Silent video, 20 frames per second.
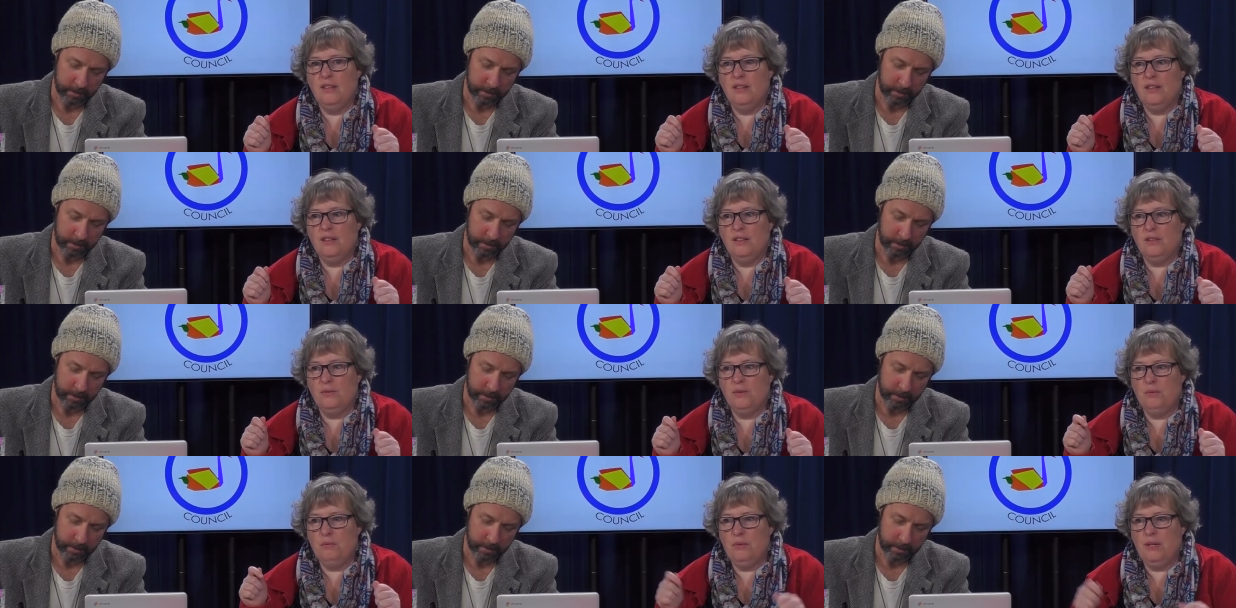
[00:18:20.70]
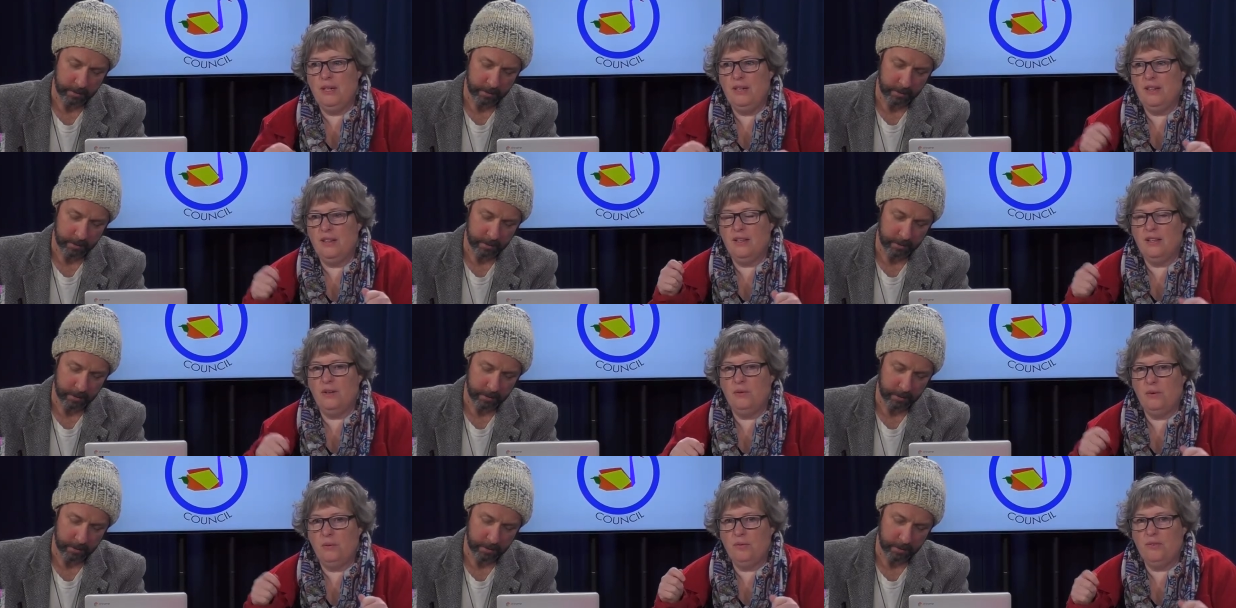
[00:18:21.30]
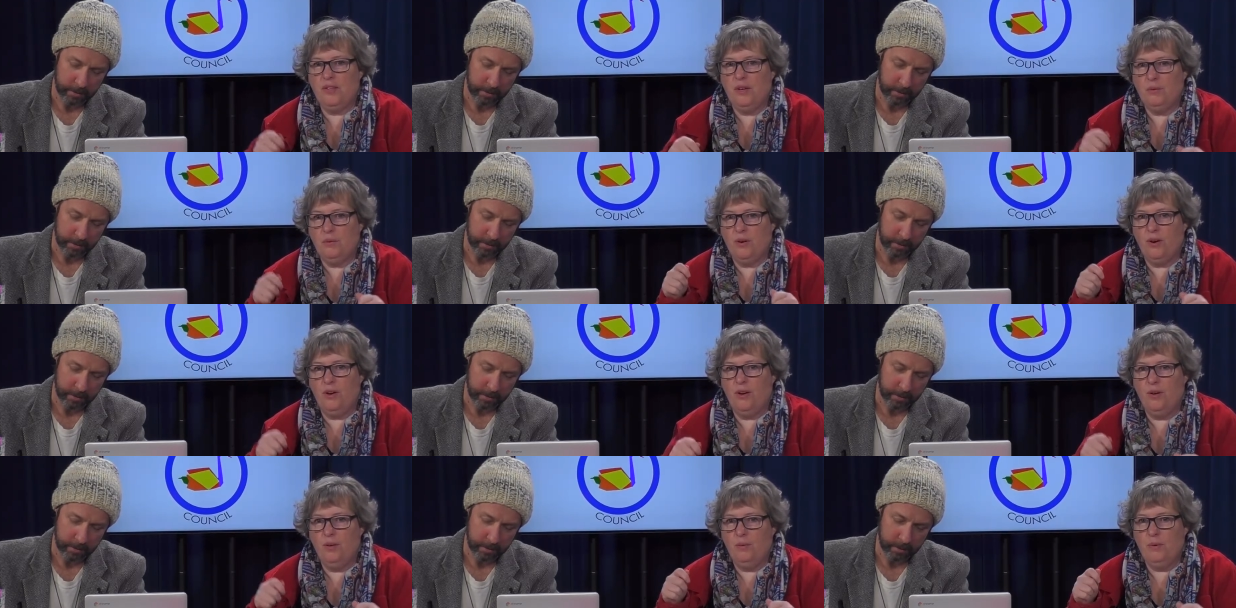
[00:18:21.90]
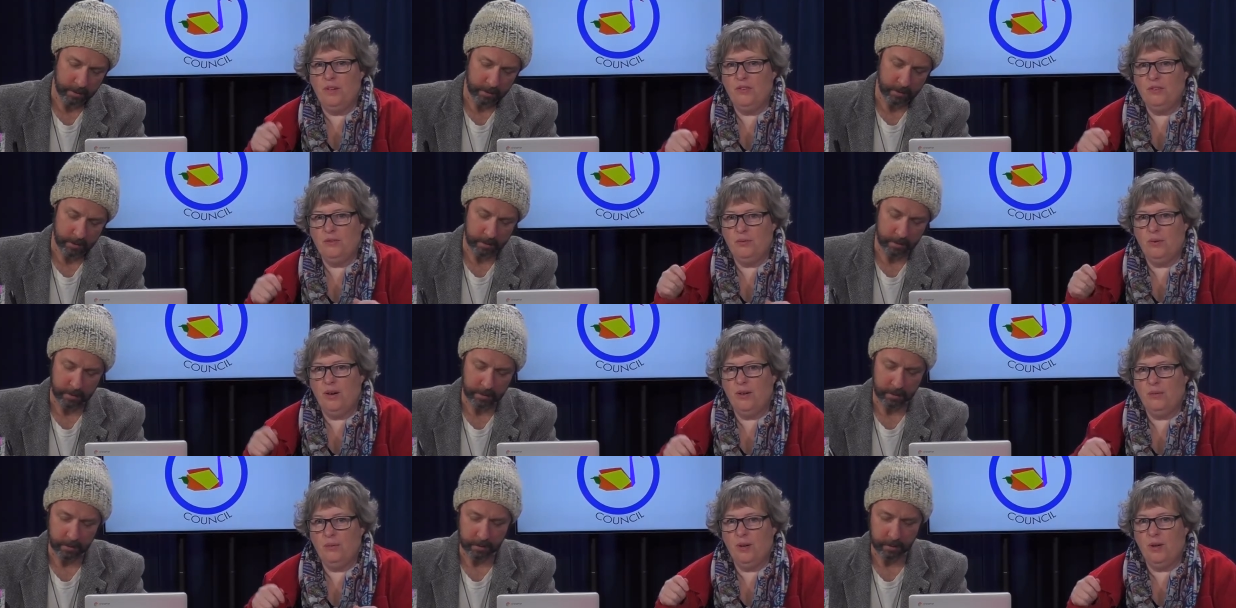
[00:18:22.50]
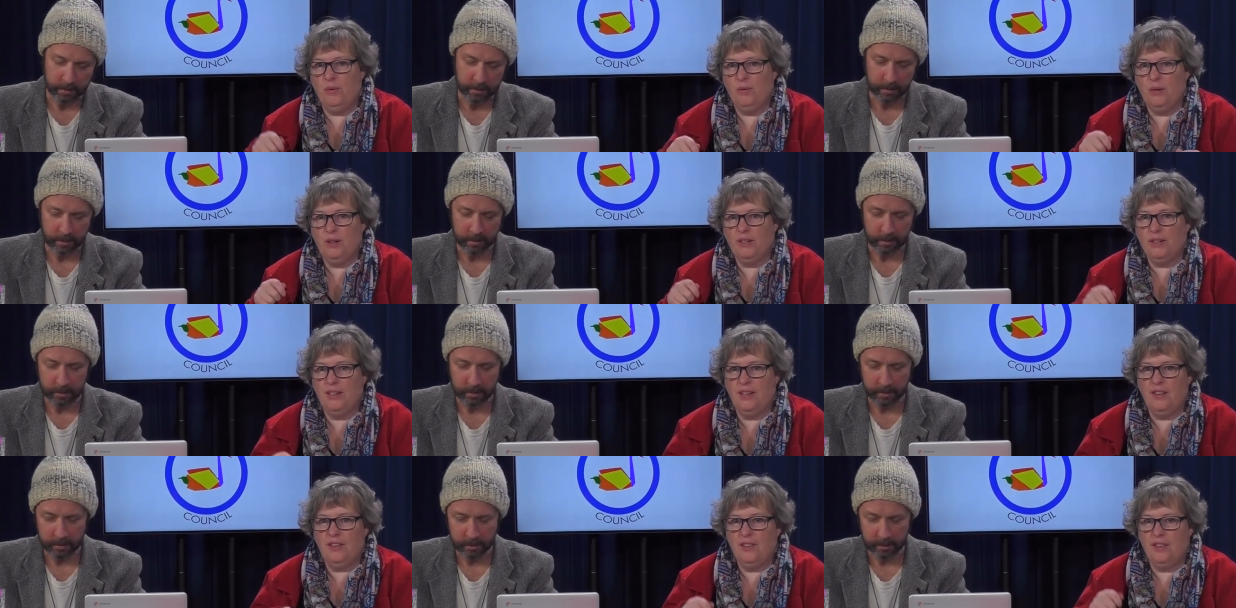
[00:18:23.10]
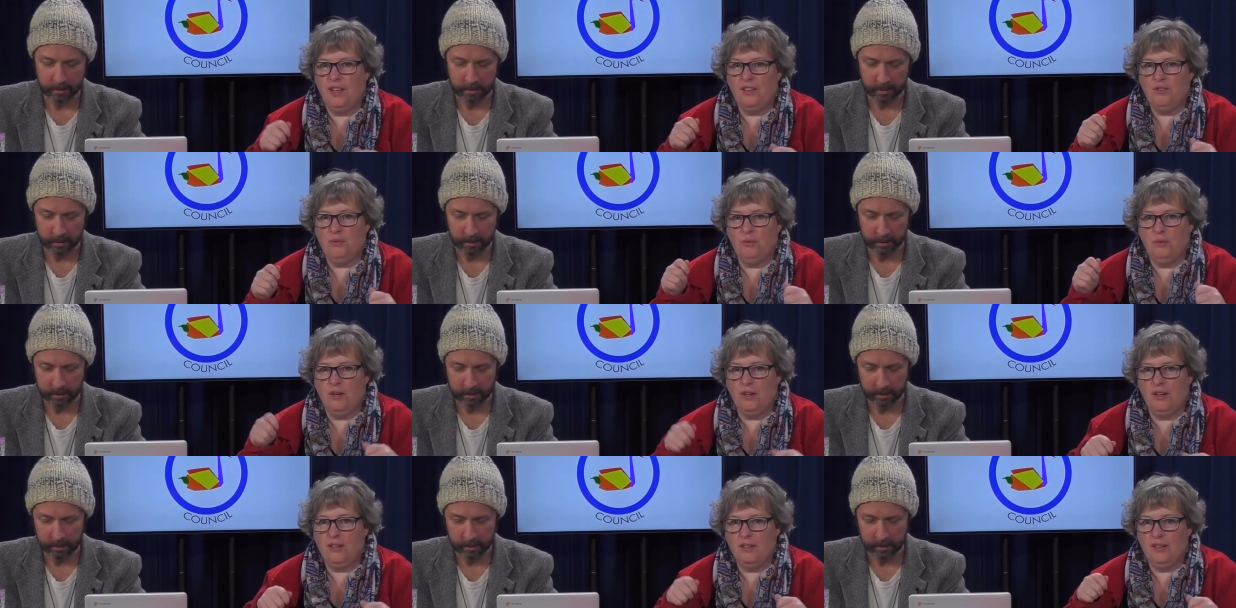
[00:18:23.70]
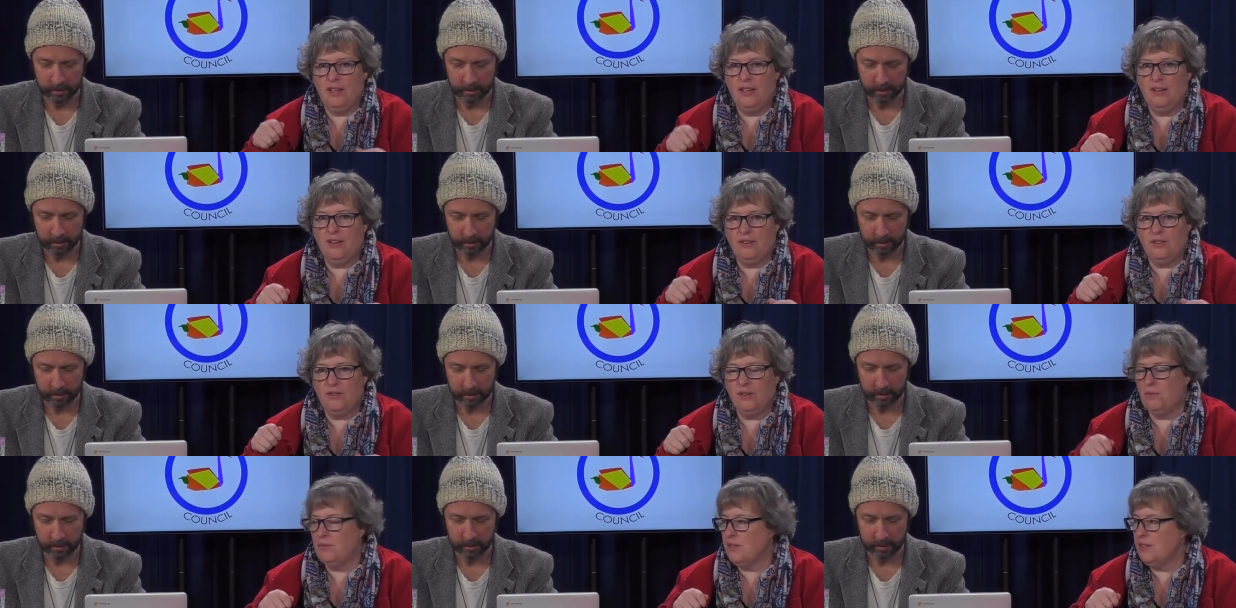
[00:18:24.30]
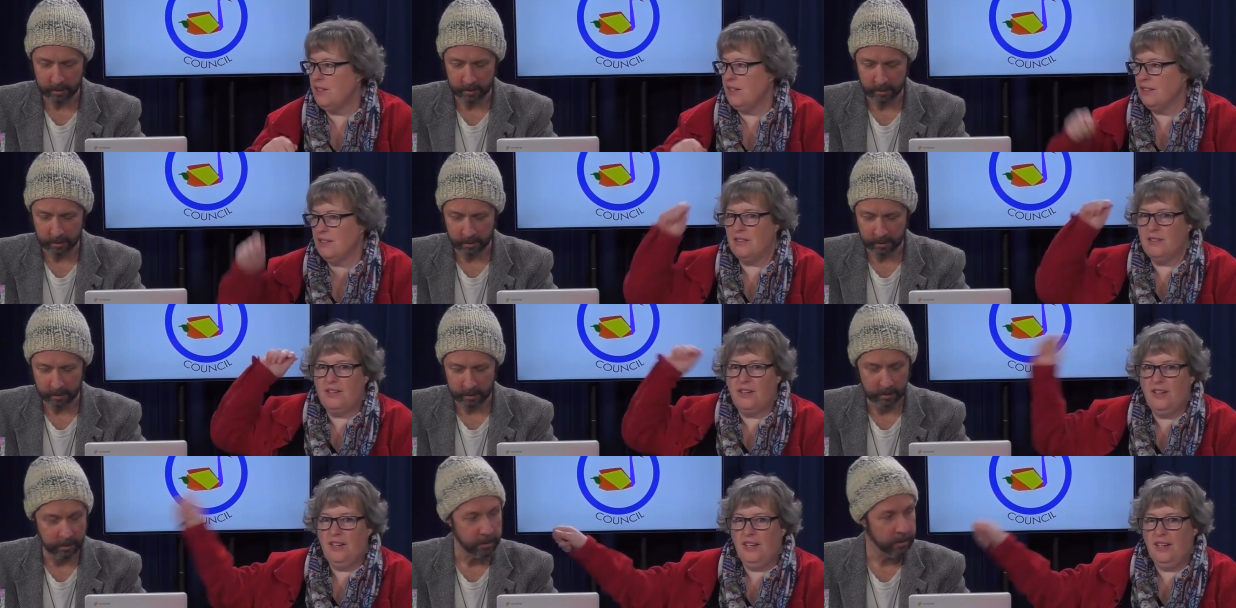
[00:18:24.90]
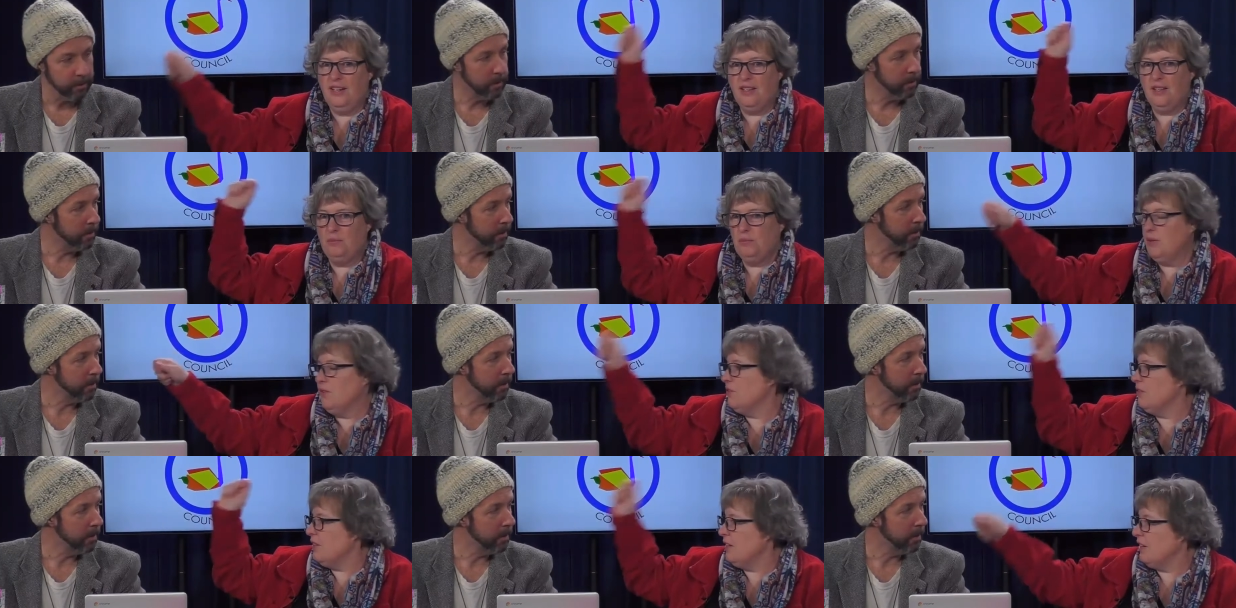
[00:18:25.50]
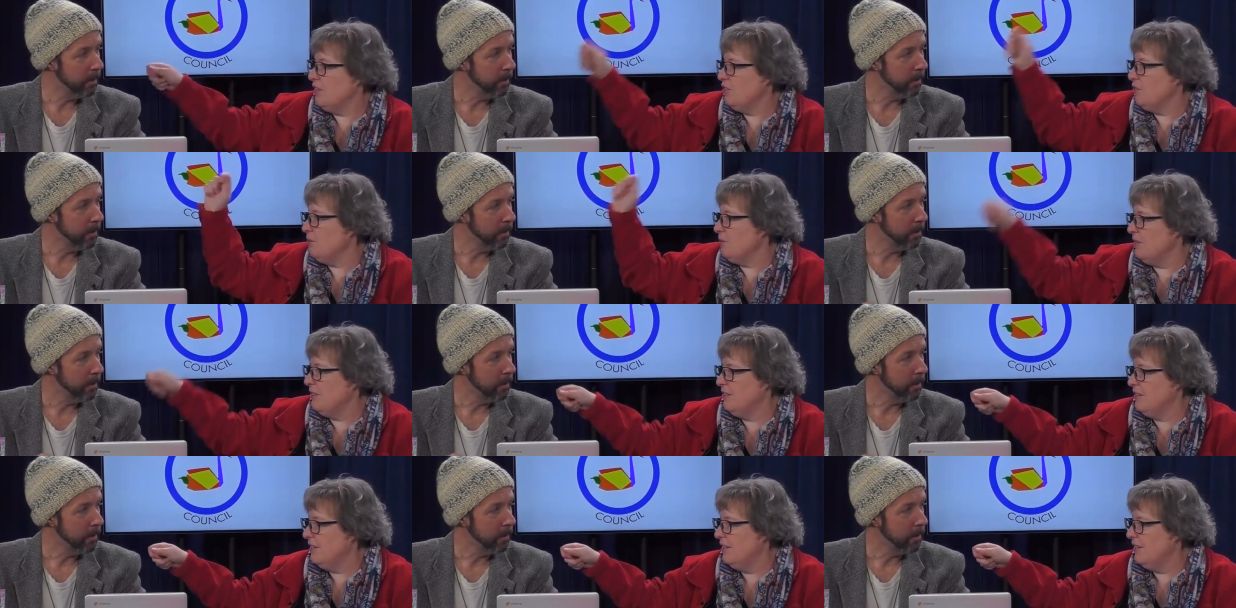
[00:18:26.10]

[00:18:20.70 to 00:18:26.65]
Speaker 1: the repeating thing when we say we're all one swat and we all work together, that's when we all take our drumsticks and start hitting the person next to us.